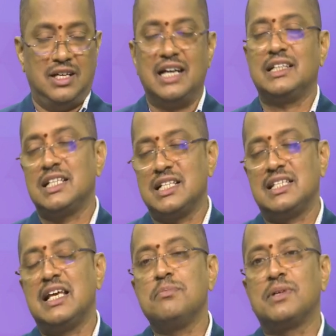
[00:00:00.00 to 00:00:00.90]
under the
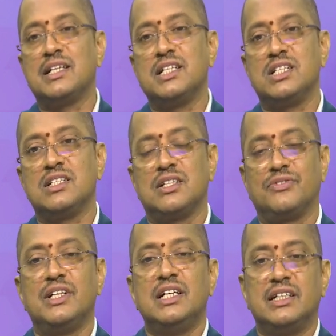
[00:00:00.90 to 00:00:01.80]
same conditions
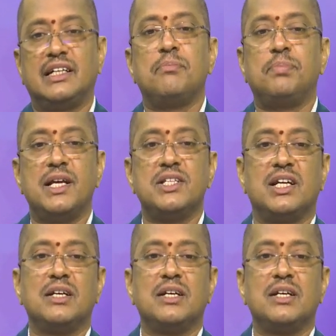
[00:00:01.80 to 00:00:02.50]
of temperature